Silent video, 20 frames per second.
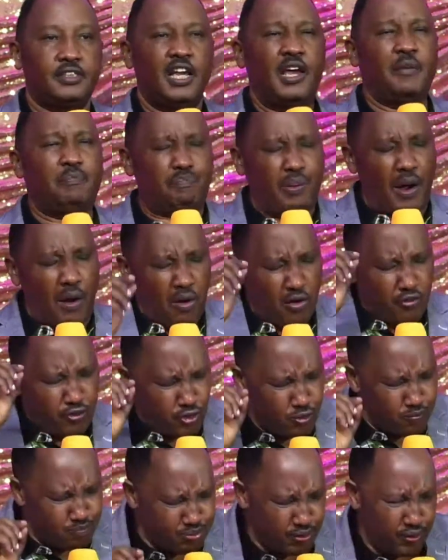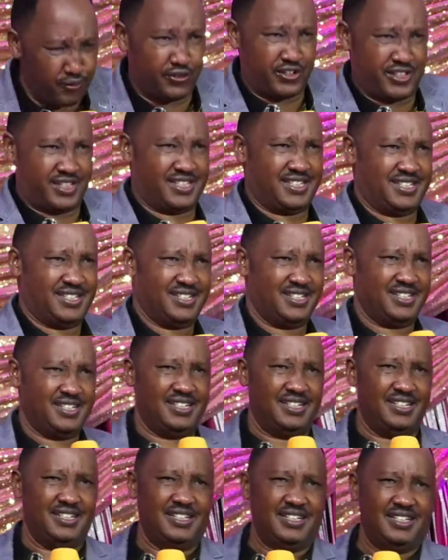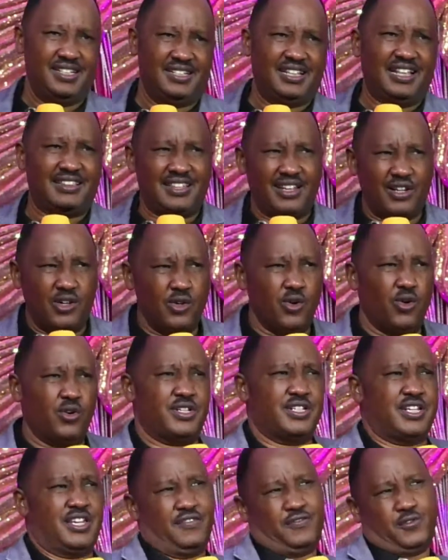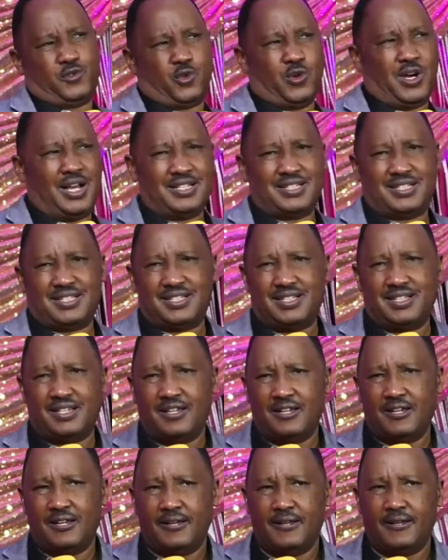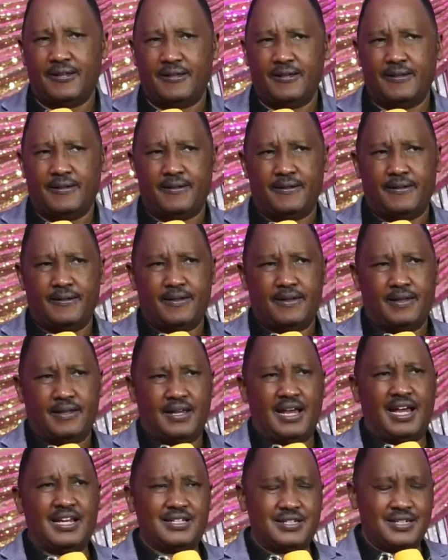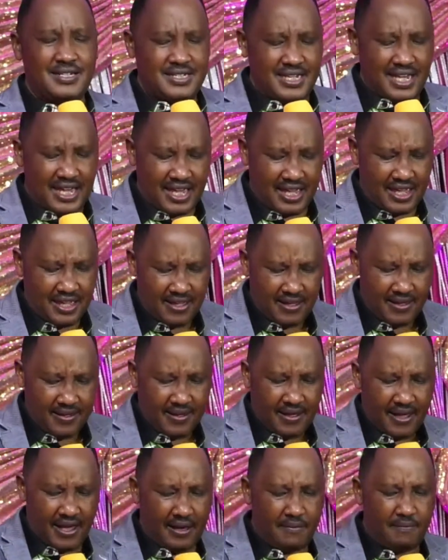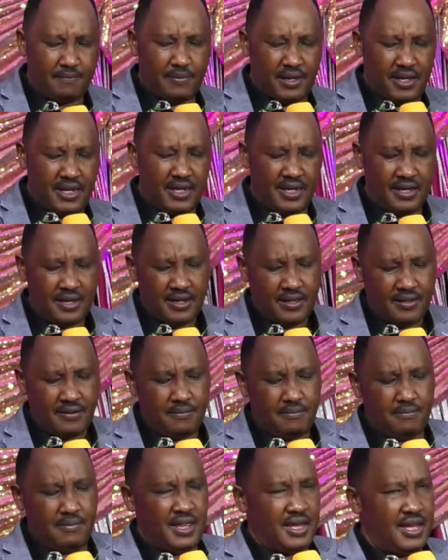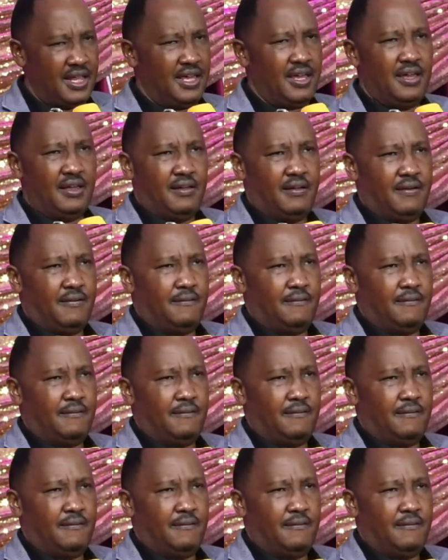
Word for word: A powerful prophecy that the Lord gave to us. And today, I mean many